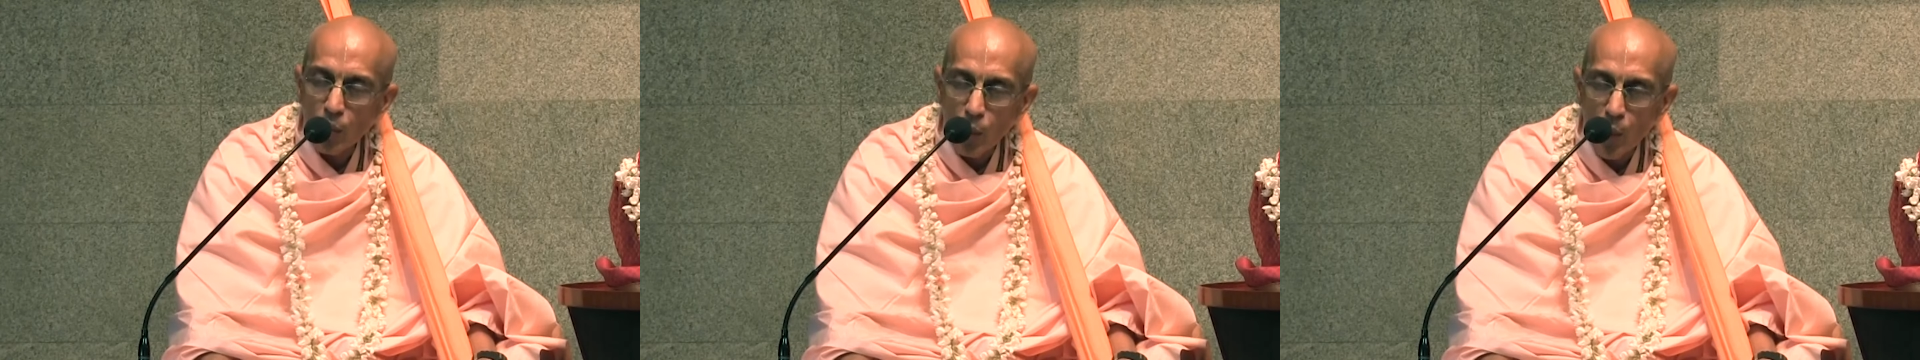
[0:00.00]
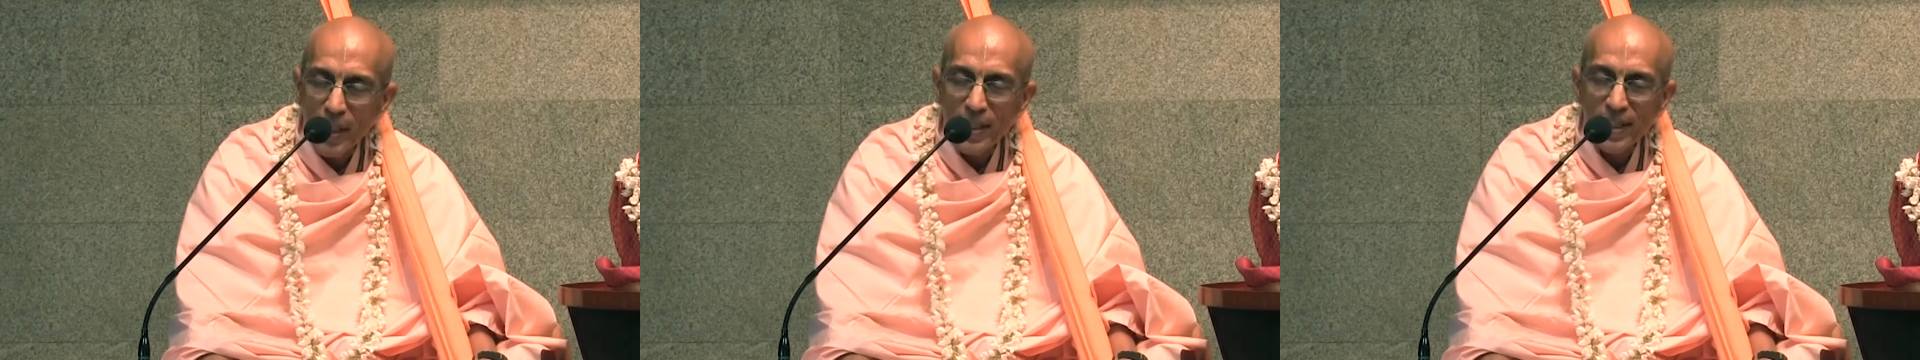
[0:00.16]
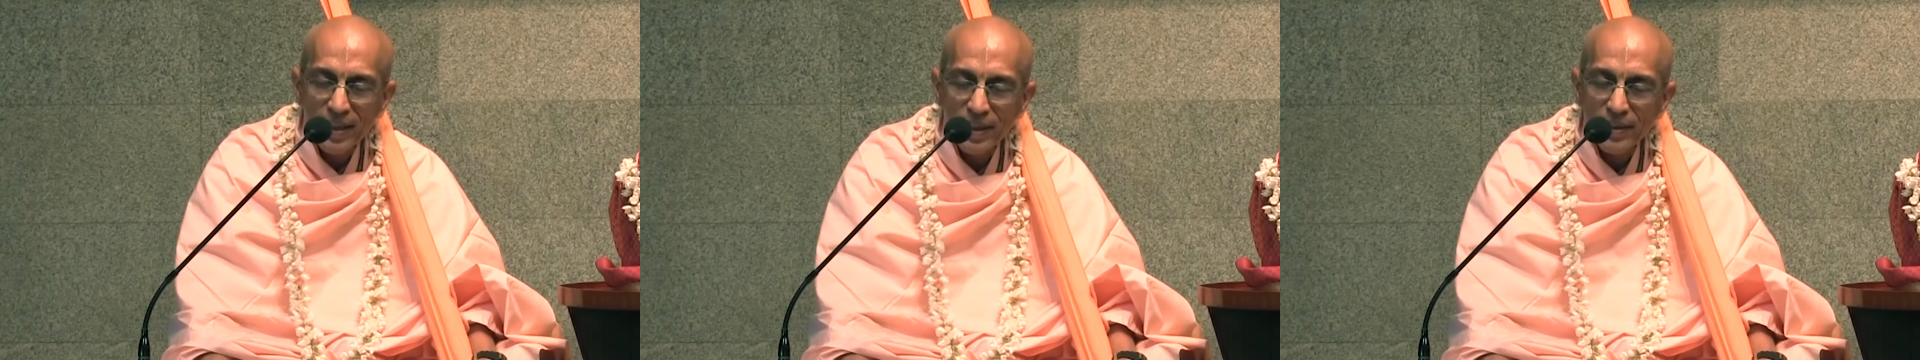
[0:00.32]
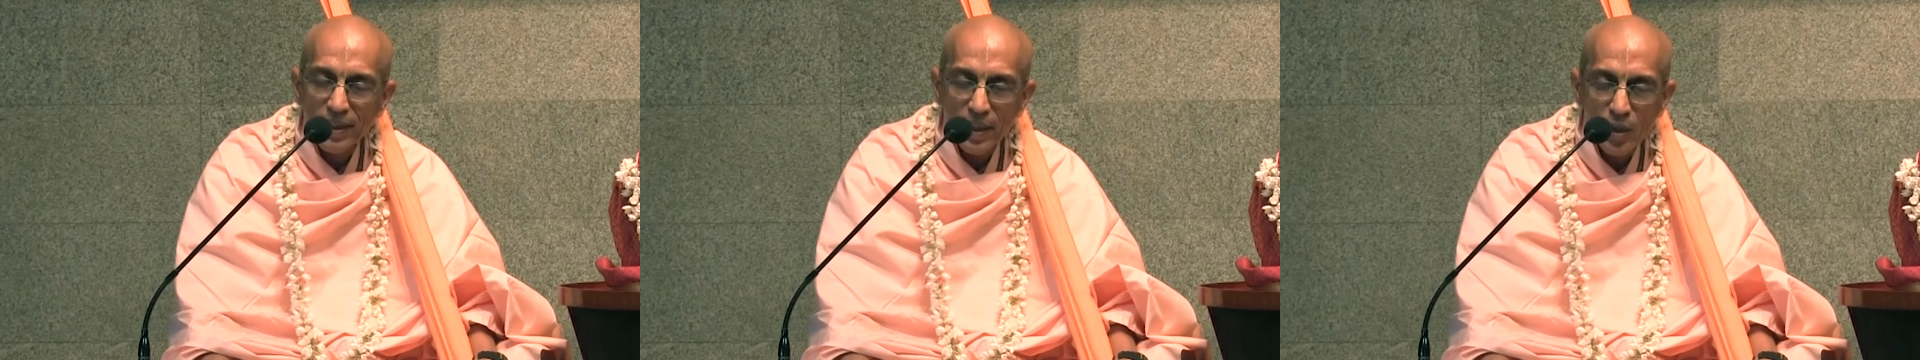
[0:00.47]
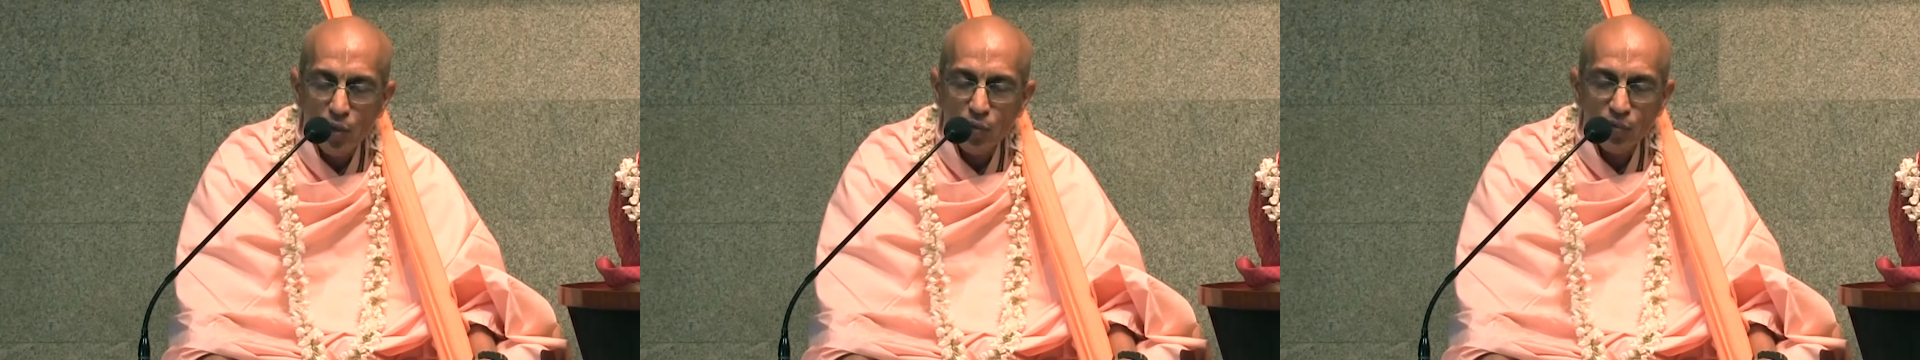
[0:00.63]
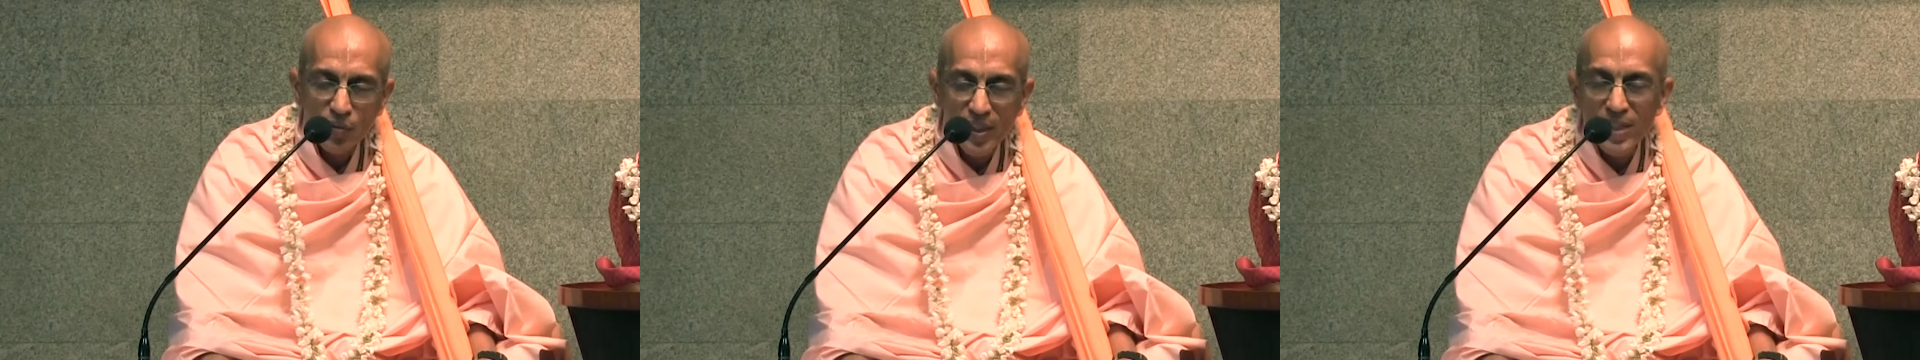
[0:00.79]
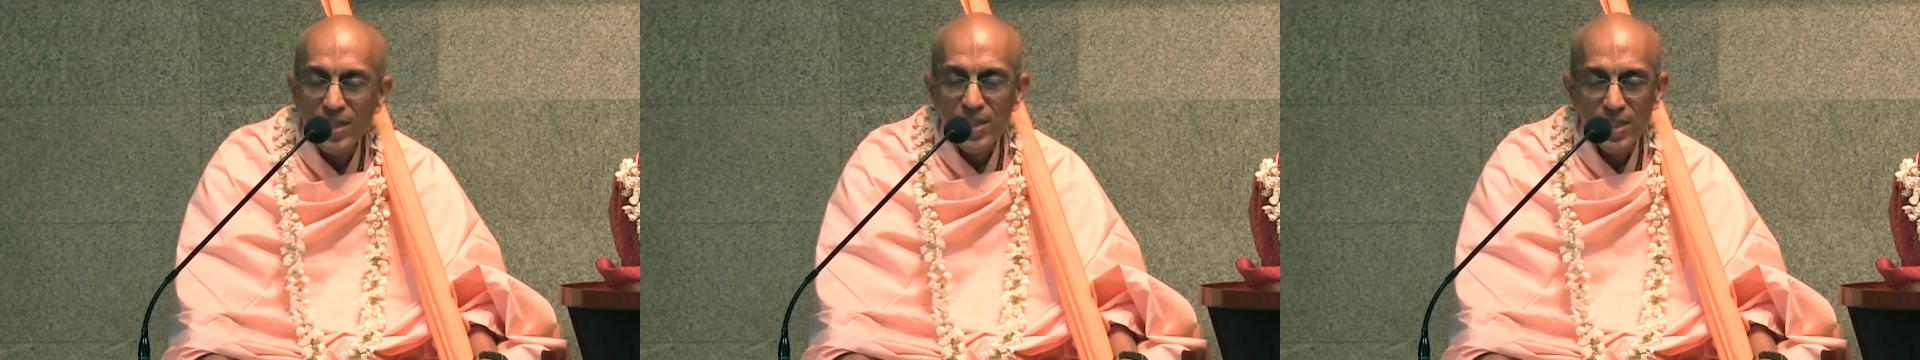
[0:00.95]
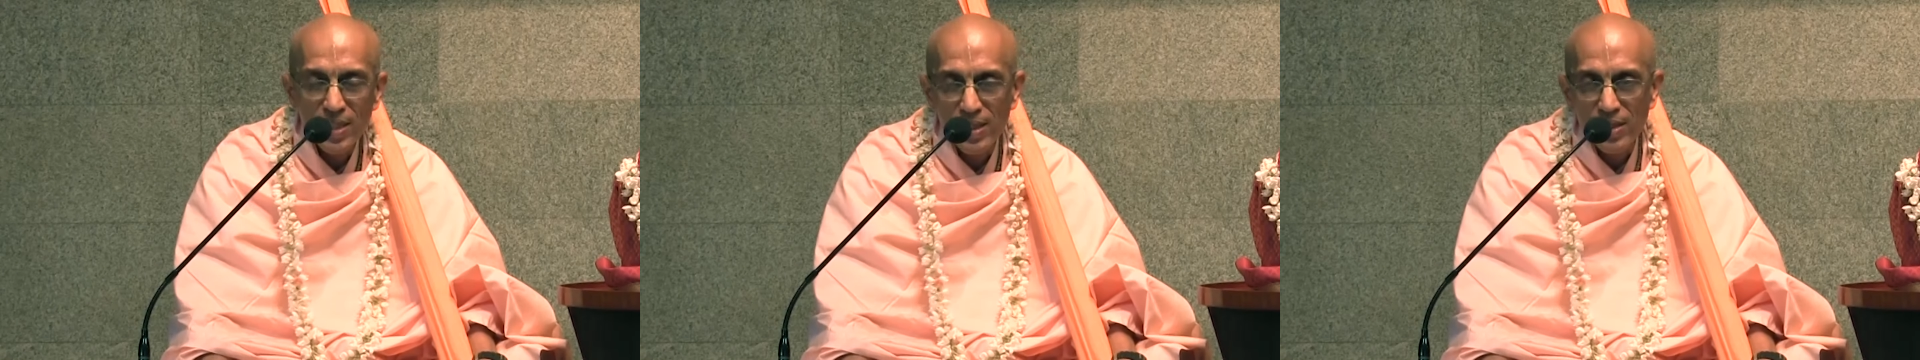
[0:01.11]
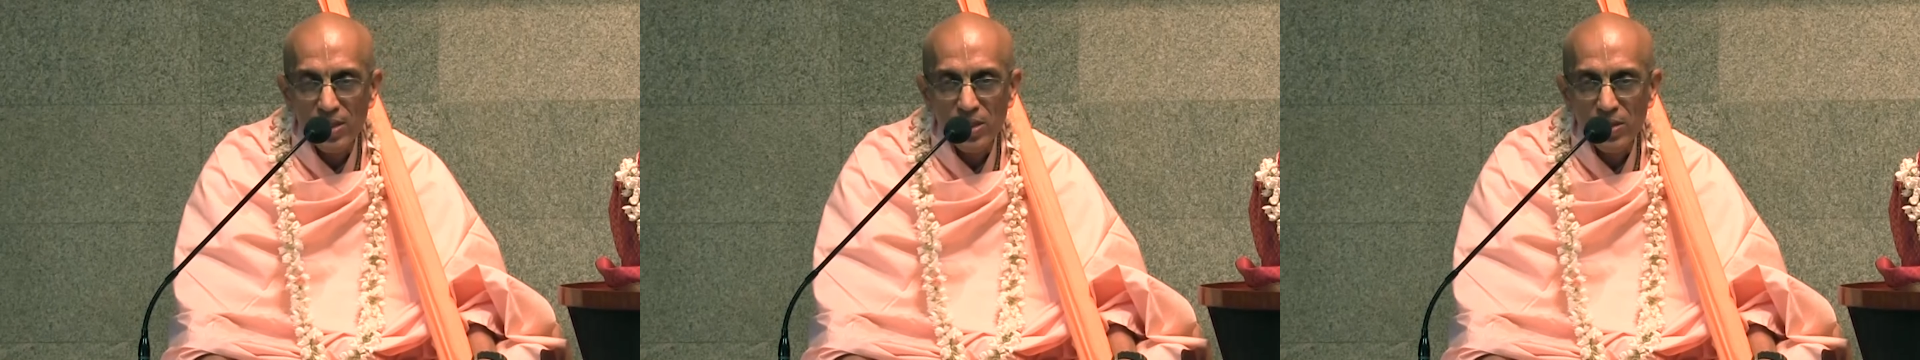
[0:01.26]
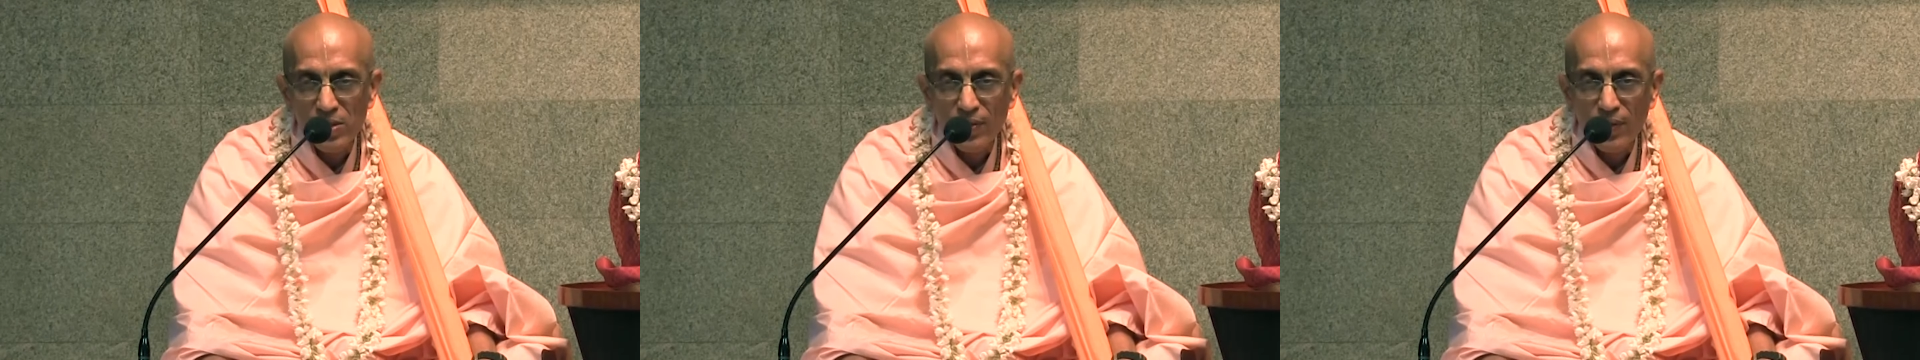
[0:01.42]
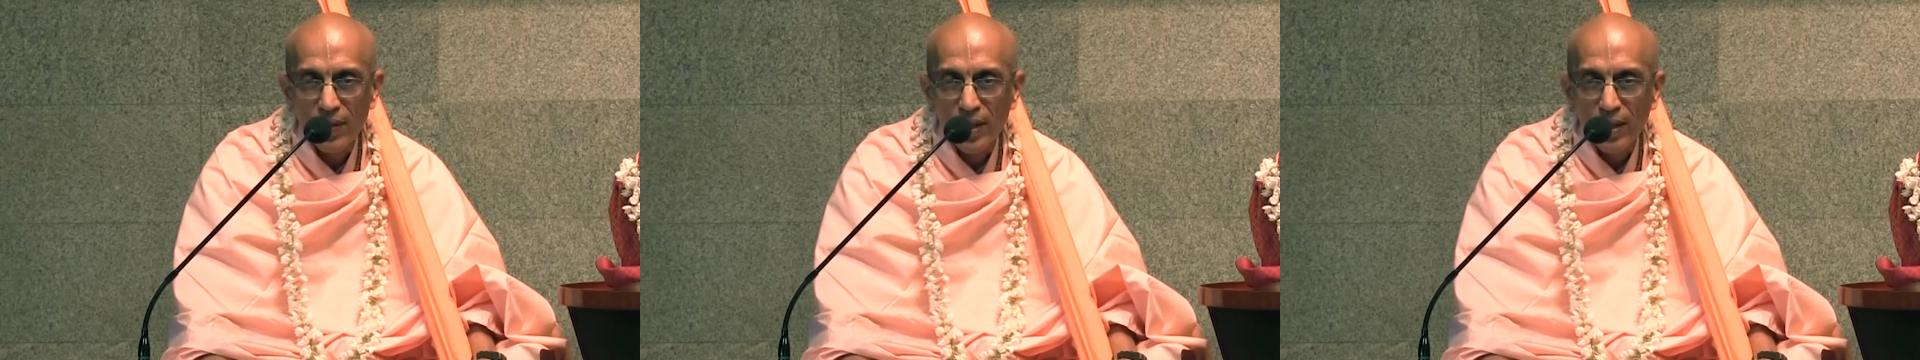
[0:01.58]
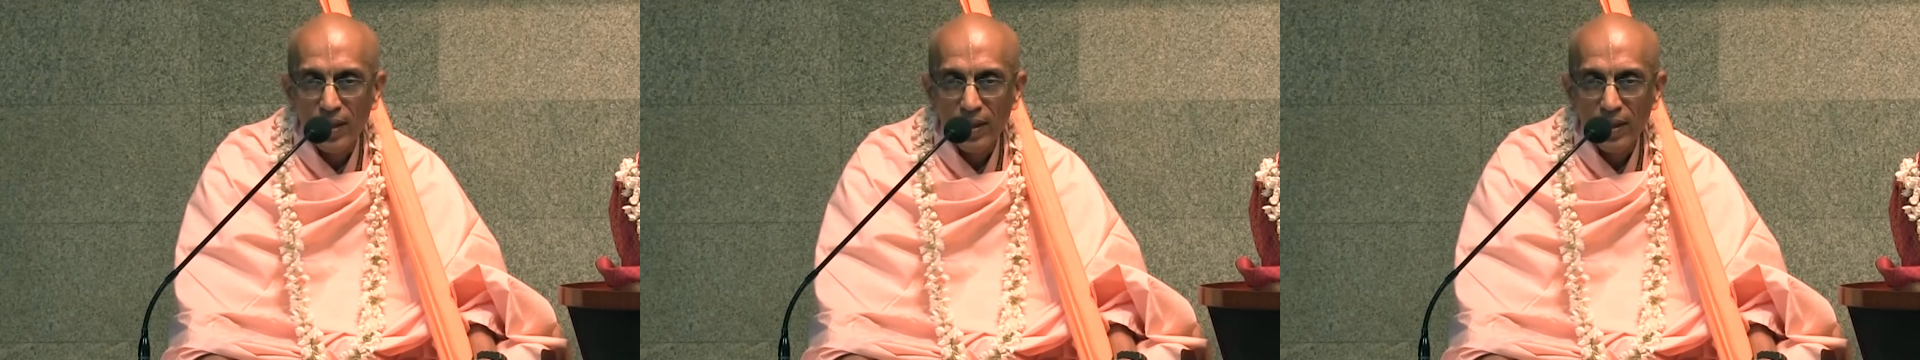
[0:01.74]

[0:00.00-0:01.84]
avoiding the 10 offenses,